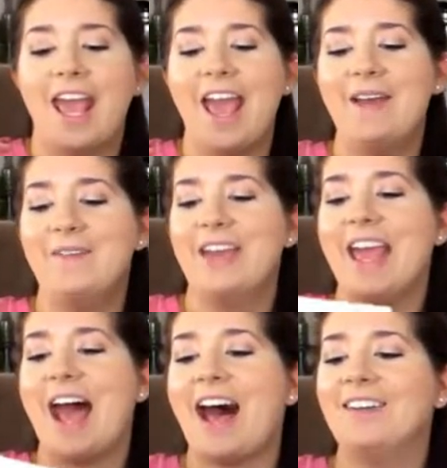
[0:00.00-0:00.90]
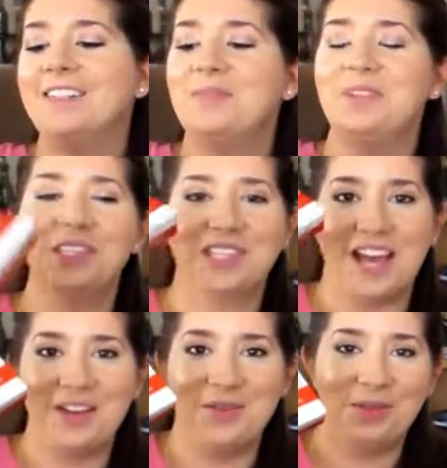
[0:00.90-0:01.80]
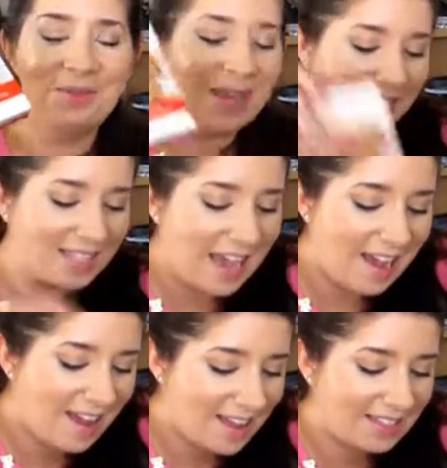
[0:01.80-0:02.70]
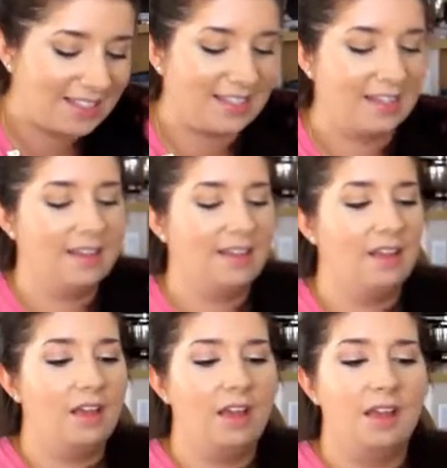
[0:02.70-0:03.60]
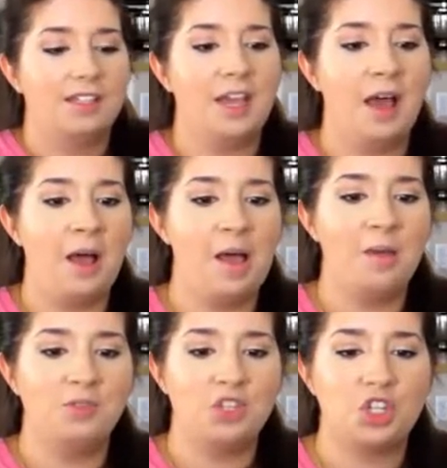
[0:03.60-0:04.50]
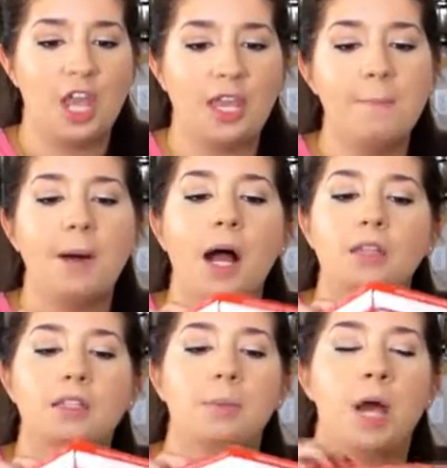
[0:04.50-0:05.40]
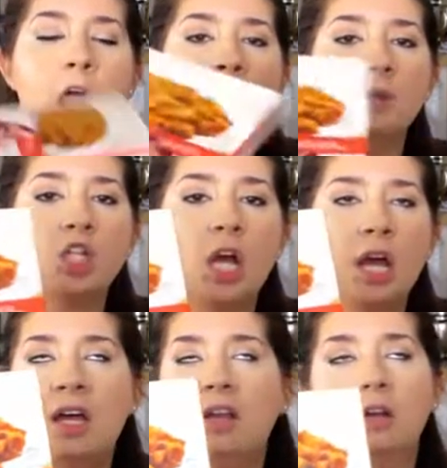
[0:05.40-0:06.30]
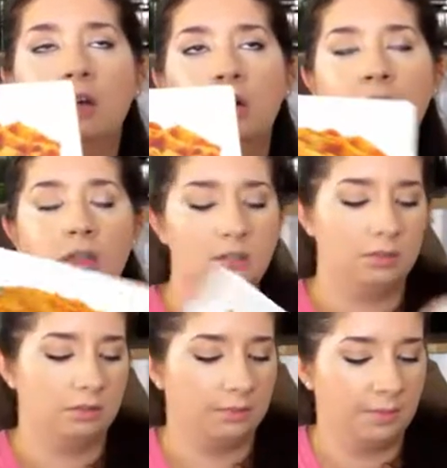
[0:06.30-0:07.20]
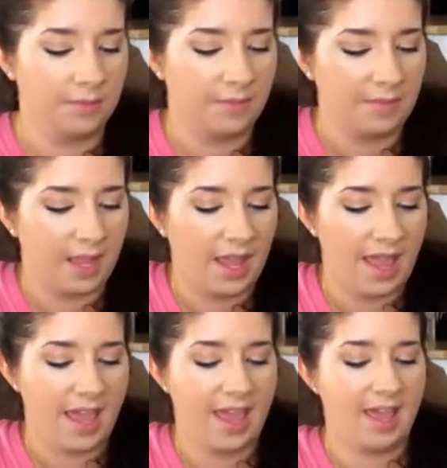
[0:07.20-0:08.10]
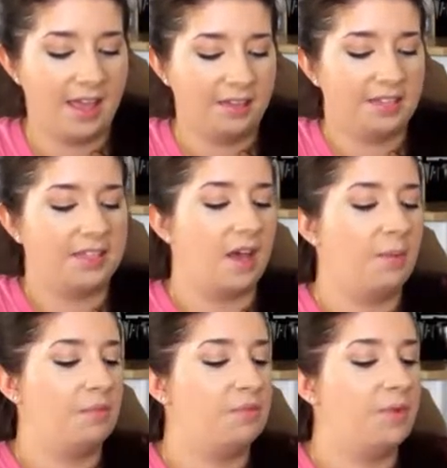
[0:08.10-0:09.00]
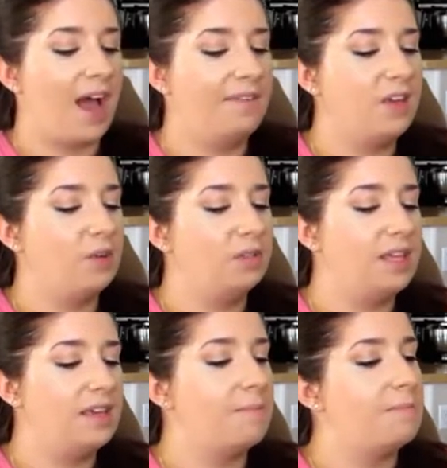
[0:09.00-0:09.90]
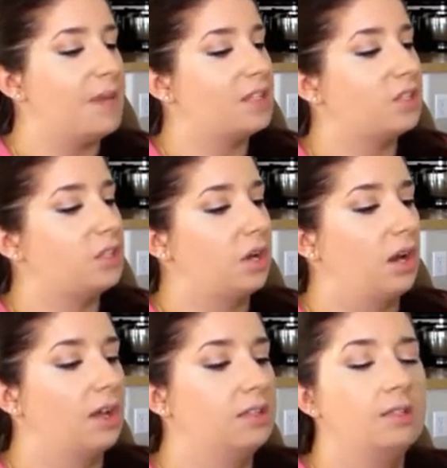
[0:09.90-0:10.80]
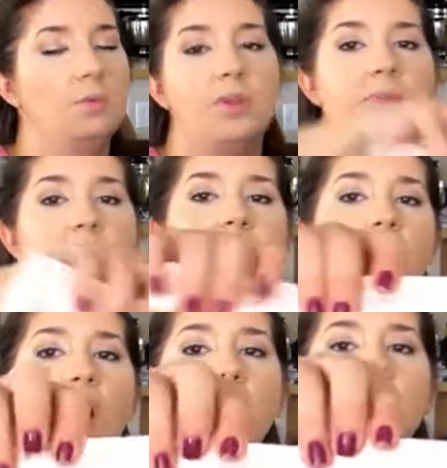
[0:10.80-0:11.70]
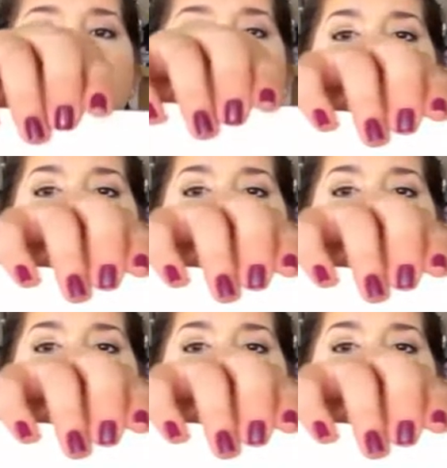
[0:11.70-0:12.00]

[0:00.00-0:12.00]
And we have some lasagna with meat sauce, some chicken pasta parmesan, oh and some ravioli meat sauce with meat sauce.